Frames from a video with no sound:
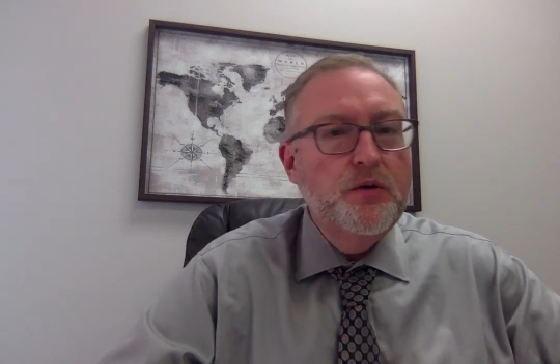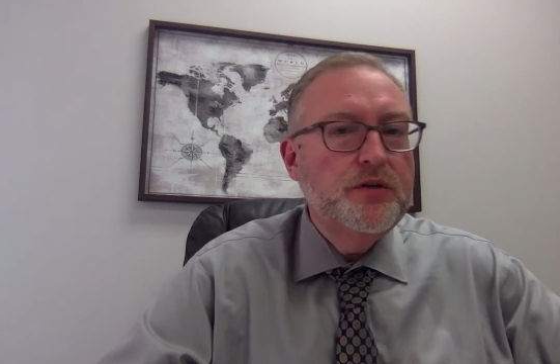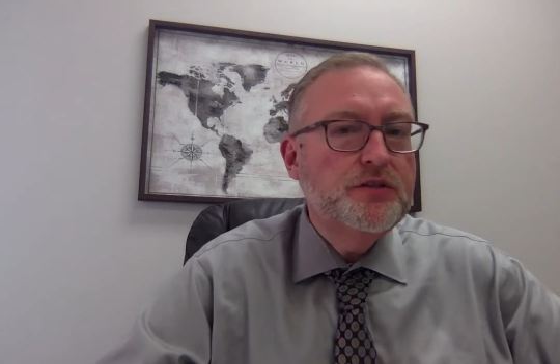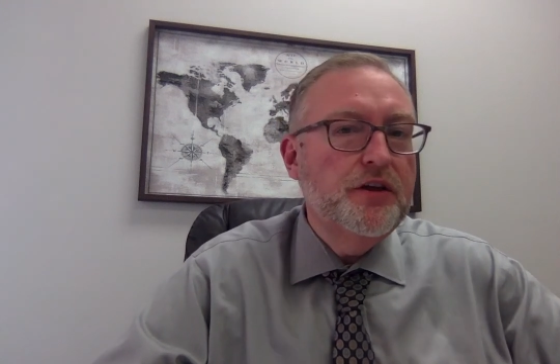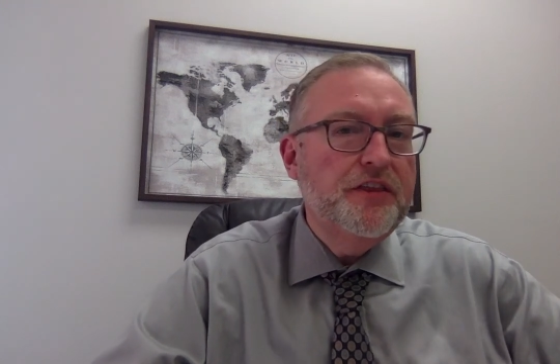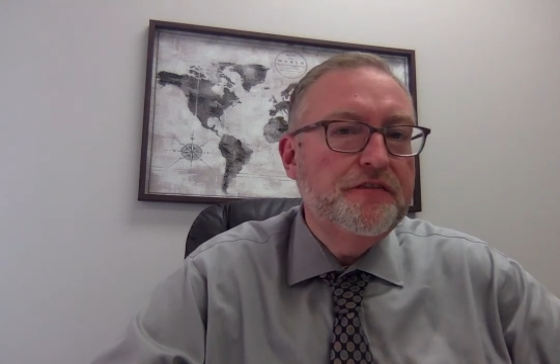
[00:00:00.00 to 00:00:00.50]
We
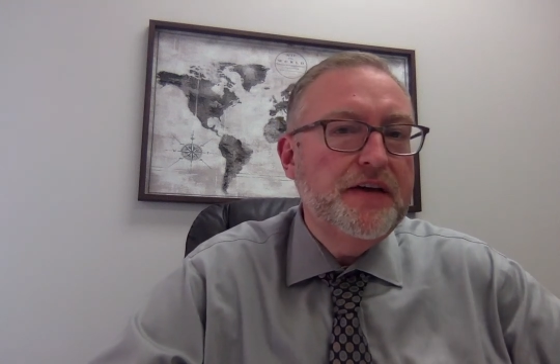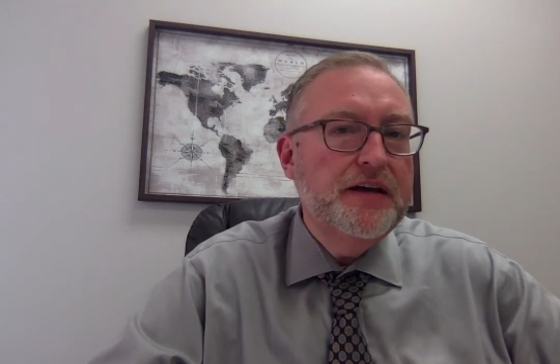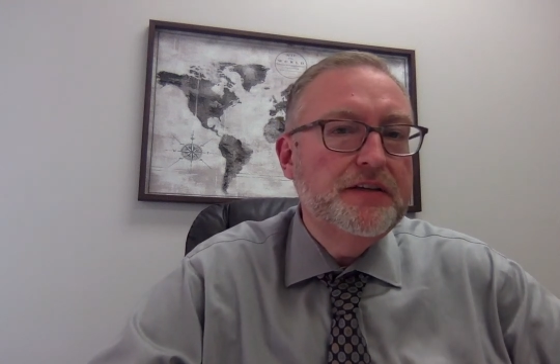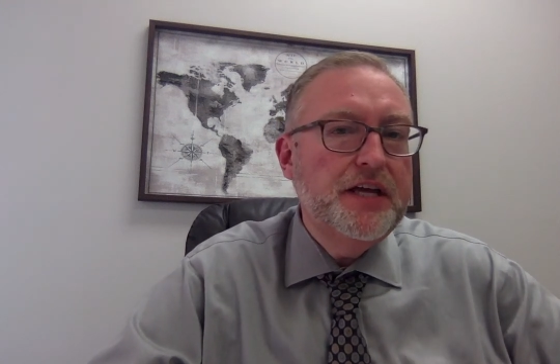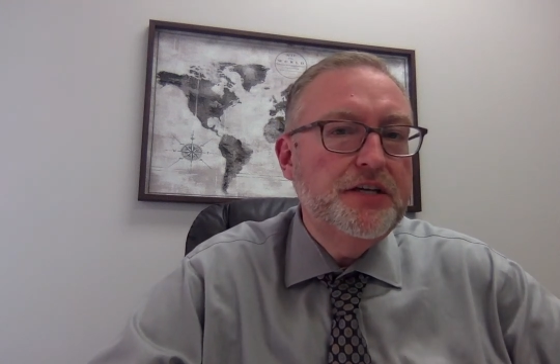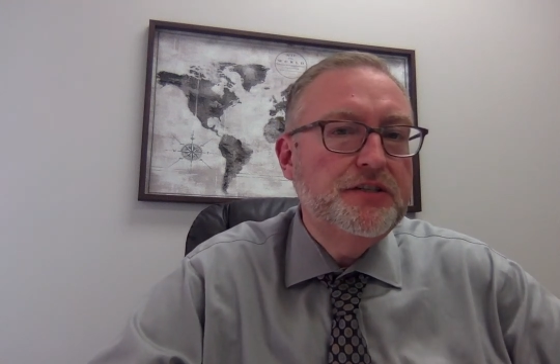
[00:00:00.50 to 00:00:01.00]
saw the
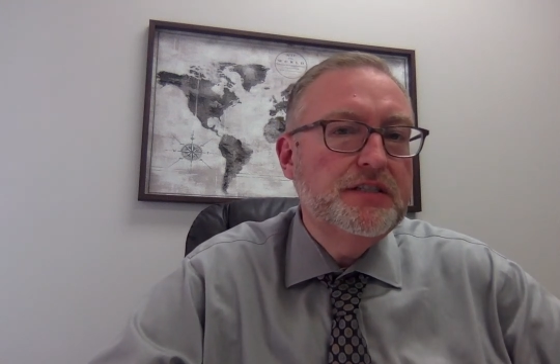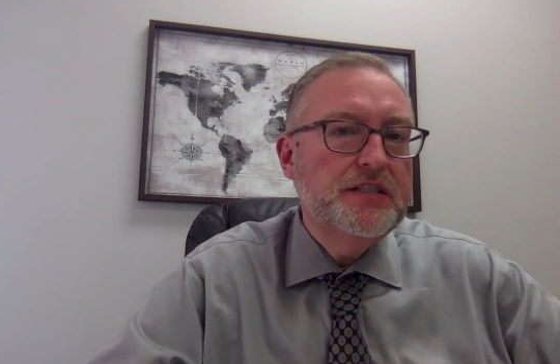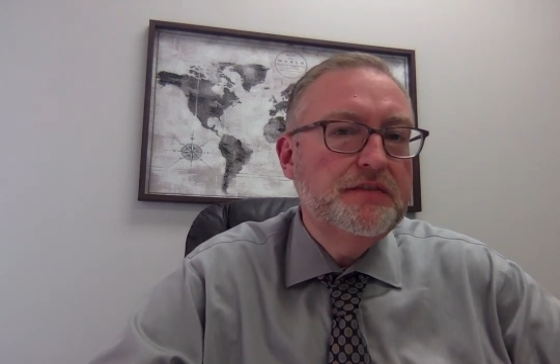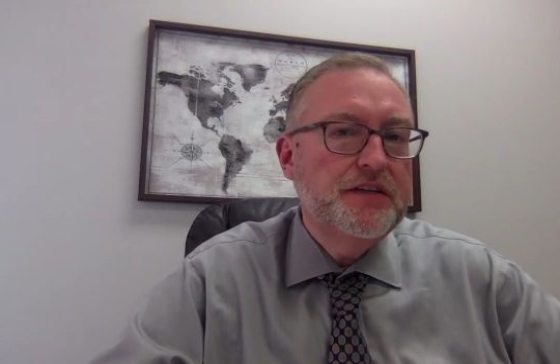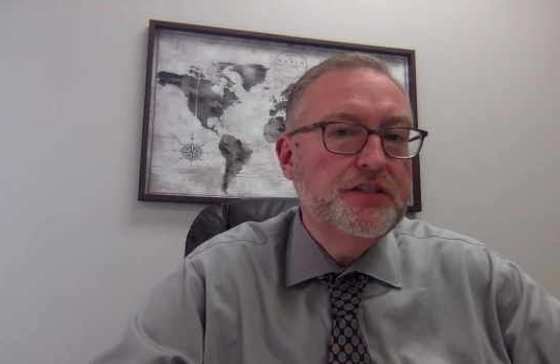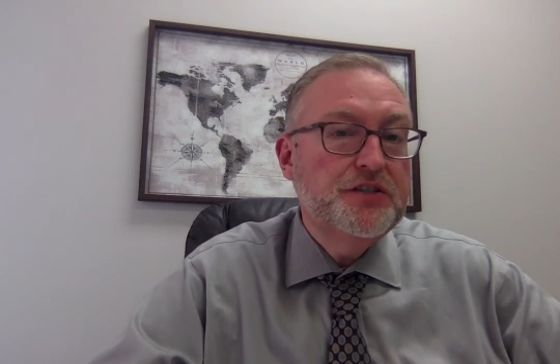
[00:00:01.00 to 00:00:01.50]
foundations
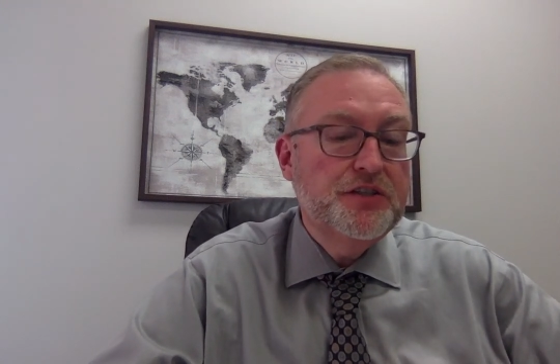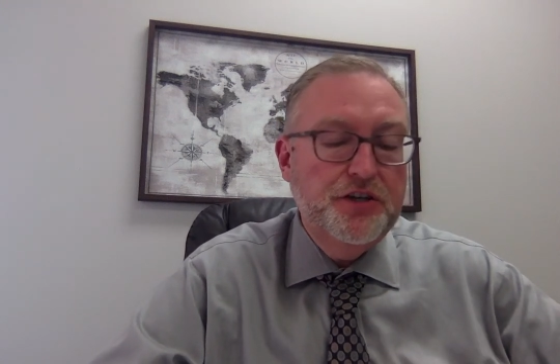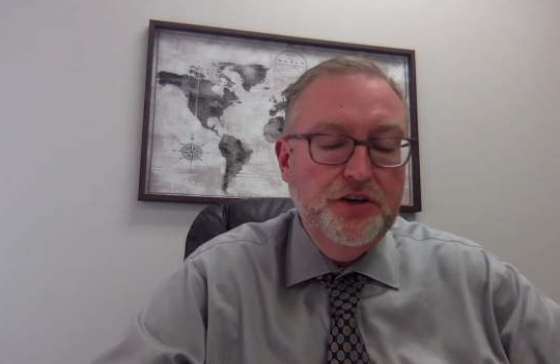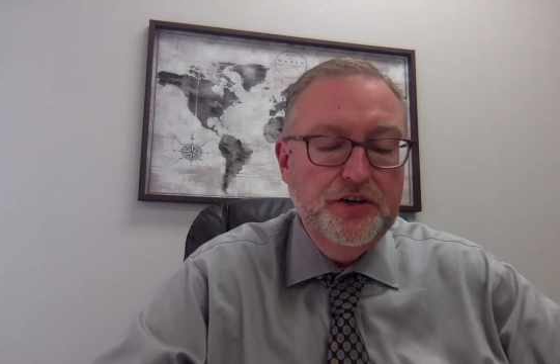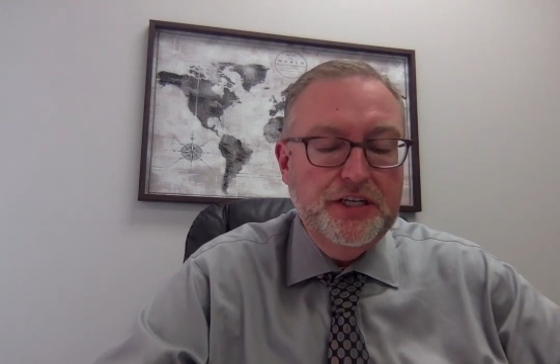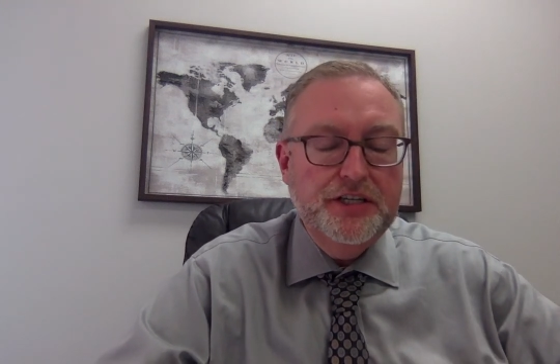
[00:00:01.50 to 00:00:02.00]
of
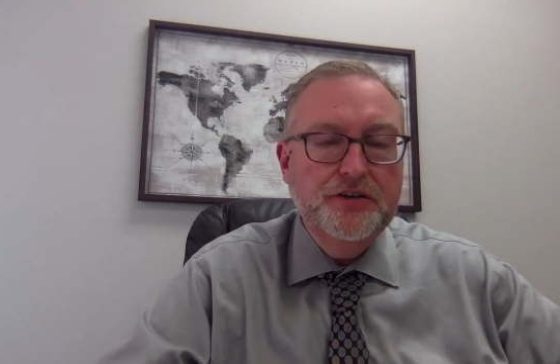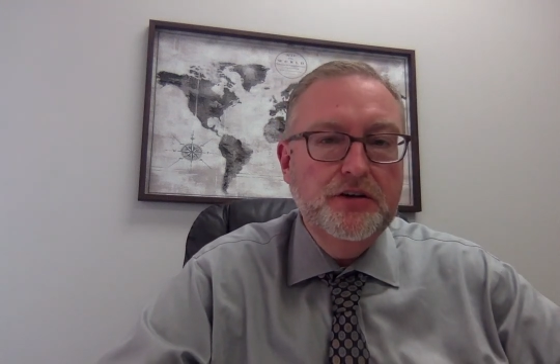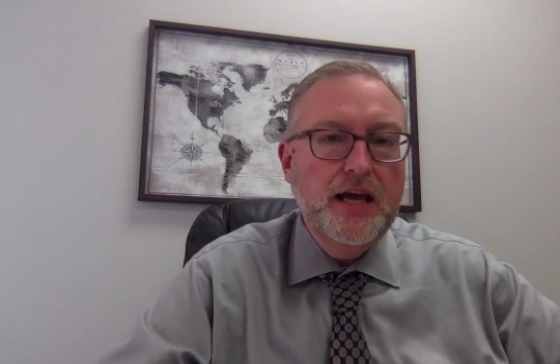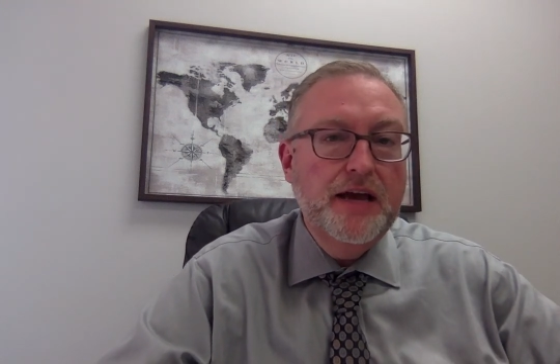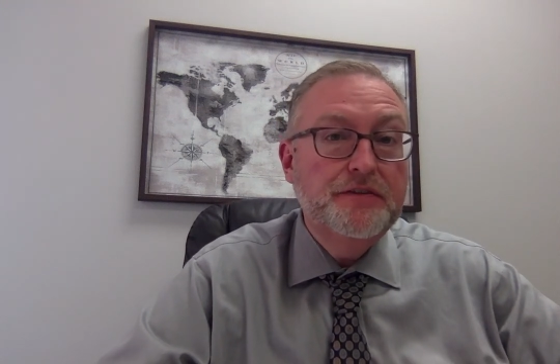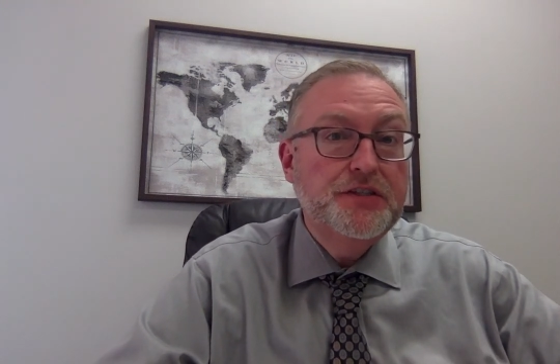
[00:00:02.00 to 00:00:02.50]
insecurity in her life.